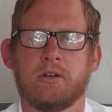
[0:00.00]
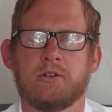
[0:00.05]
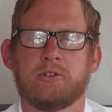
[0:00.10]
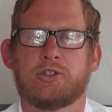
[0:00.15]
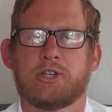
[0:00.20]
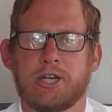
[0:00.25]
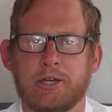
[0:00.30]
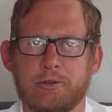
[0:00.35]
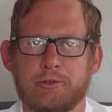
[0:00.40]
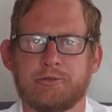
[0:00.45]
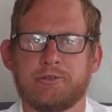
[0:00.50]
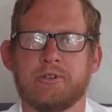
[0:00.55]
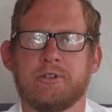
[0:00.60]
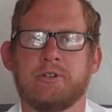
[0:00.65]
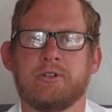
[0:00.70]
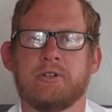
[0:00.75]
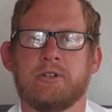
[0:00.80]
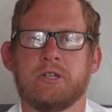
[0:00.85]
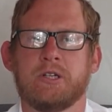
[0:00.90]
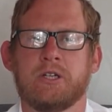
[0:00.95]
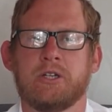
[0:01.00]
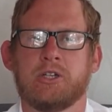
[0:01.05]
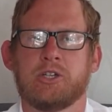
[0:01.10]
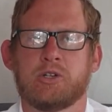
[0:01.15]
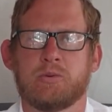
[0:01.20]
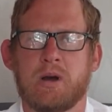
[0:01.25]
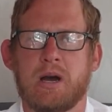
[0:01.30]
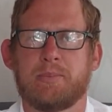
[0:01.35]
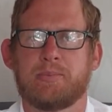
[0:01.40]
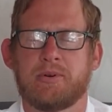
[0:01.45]
children
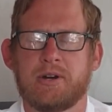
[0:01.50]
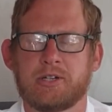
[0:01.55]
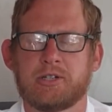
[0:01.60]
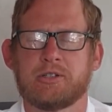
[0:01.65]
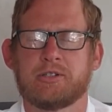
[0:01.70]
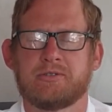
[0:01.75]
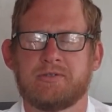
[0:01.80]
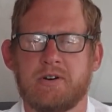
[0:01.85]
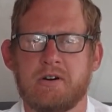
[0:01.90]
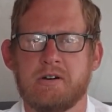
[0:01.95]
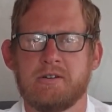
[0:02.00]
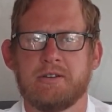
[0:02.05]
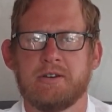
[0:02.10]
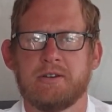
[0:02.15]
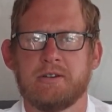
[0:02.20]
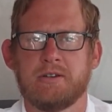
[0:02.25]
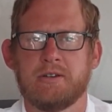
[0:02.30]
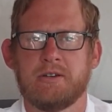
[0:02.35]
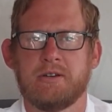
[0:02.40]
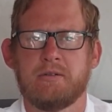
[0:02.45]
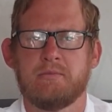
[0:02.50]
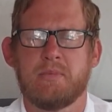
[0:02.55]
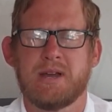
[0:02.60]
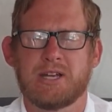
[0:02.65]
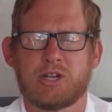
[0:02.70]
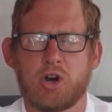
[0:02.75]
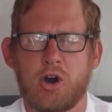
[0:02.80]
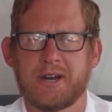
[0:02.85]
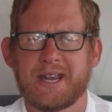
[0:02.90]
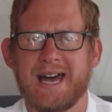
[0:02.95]
to our precious Father. May
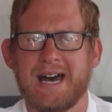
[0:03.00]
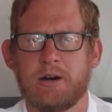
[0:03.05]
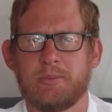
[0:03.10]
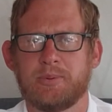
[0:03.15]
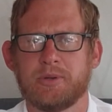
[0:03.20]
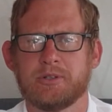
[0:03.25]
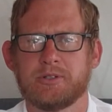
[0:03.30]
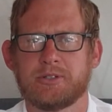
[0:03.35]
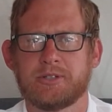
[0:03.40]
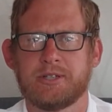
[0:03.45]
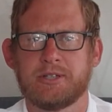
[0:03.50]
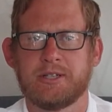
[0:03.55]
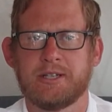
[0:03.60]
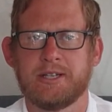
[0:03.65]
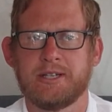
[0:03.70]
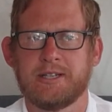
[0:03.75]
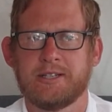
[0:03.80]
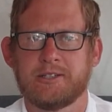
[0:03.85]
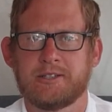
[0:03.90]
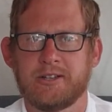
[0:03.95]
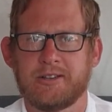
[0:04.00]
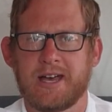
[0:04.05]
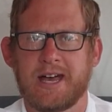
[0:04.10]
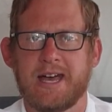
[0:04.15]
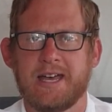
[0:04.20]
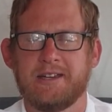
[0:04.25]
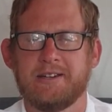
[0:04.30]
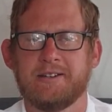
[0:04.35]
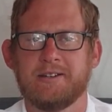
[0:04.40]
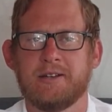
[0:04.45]
God help us to that
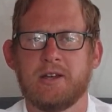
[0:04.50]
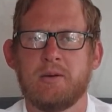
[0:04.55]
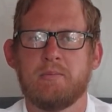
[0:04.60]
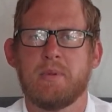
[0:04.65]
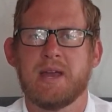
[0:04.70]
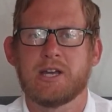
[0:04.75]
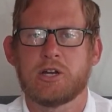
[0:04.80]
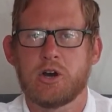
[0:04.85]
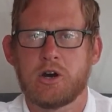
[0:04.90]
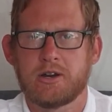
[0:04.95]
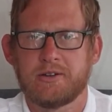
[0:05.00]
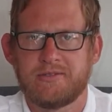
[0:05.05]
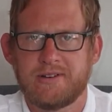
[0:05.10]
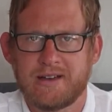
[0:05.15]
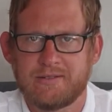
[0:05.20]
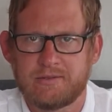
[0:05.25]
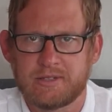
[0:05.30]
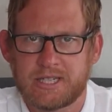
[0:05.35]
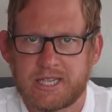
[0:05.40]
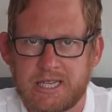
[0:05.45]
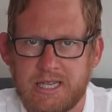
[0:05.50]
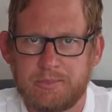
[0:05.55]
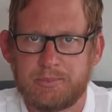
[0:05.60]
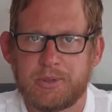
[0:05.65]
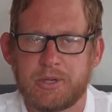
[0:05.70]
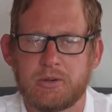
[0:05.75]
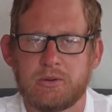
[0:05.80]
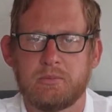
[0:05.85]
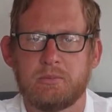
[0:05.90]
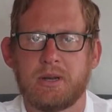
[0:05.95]
end. May God of heaven keep
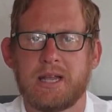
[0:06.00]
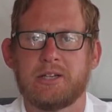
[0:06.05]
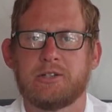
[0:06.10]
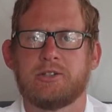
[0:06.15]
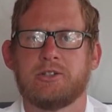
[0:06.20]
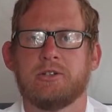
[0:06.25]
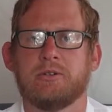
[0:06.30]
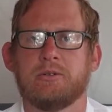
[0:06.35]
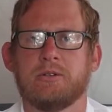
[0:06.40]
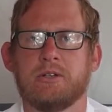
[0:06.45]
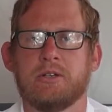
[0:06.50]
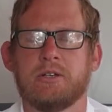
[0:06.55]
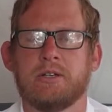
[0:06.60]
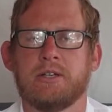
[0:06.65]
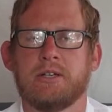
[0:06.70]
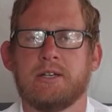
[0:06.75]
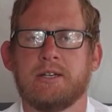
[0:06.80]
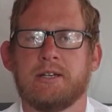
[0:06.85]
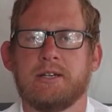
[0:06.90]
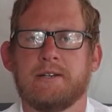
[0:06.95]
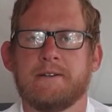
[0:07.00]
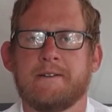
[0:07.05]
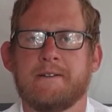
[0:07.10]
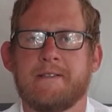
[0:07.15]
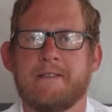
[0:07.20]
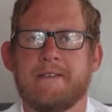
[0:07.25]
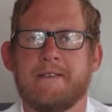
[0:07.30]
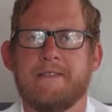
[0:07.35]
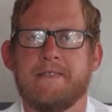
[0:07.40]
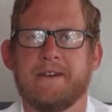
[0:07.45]
you and bless you.
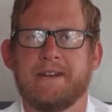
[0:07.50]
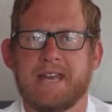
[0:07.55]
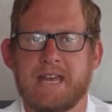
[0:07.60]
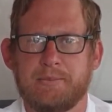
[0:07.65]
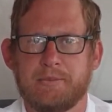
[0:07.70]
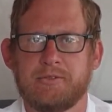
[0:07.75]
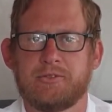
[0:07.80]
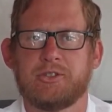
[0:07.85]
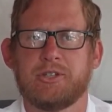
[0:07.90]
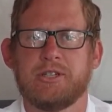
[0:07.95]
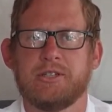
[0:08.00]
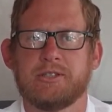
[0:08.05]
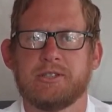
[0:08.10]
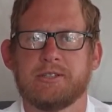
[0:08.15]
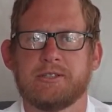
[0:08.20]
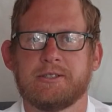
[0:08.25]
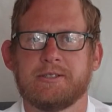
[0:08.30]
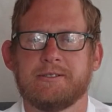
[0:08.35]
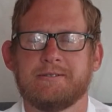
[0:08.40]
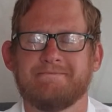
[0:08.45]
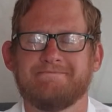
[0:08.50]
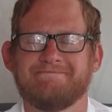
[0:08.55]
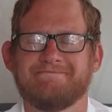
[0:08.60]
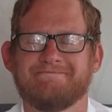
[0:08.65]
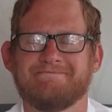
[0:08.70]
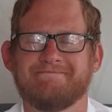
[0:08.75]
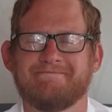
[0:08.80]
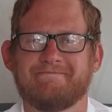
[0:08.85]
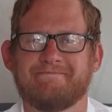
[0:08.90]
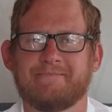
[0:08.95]
In the name of Jesus.
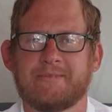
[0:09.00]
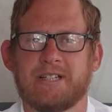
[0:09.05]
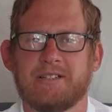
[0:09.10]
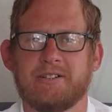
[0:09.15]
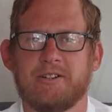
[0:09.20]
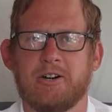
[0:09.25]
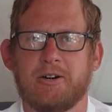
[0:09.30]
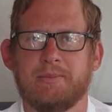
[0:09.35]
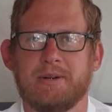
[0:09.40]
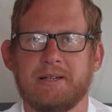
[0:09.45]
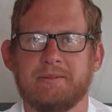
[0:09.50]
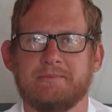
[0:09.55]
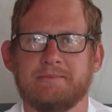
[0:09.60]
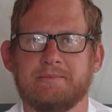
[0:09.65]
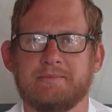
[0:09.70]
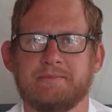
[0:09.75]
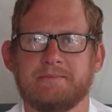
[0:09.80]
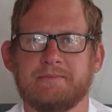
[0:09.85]
Amen.